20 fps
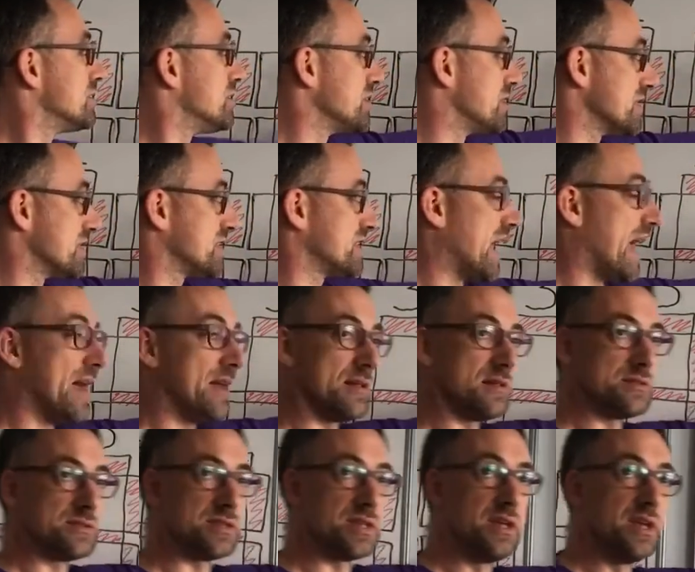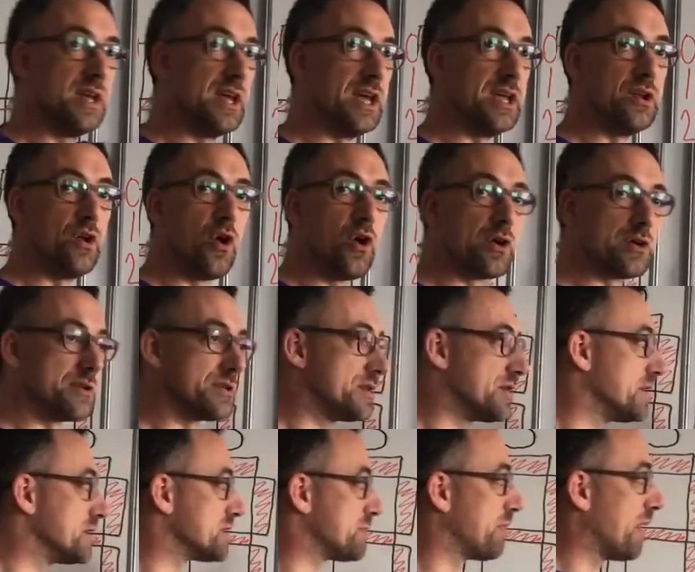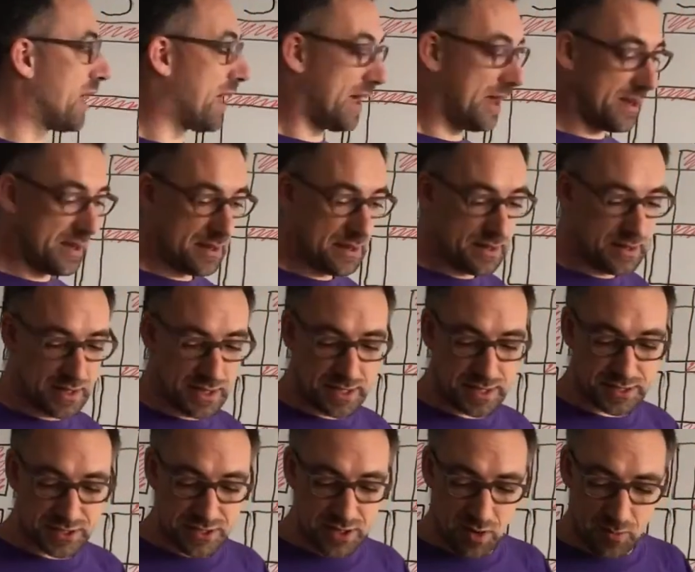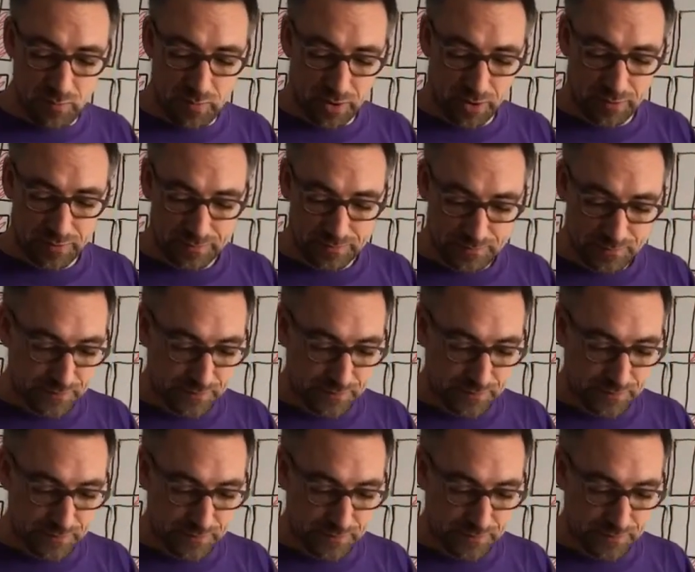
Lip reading: to the cells in order to display each number.